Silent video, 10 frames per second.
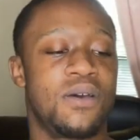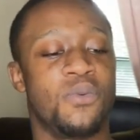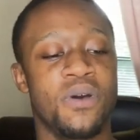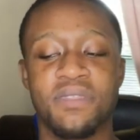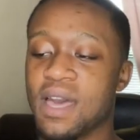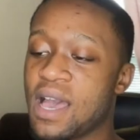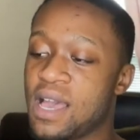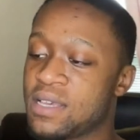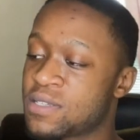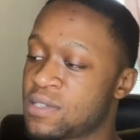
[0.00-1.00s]
With
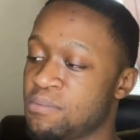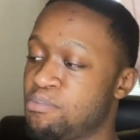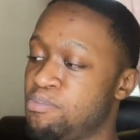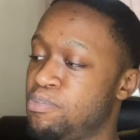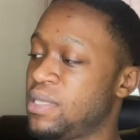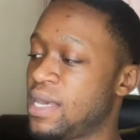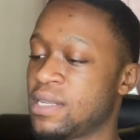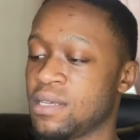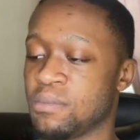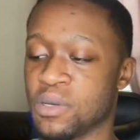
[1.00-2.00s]
eyes,
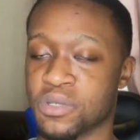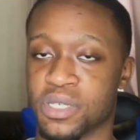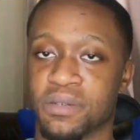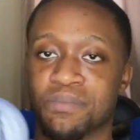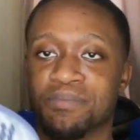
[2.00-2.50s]
planet emoji.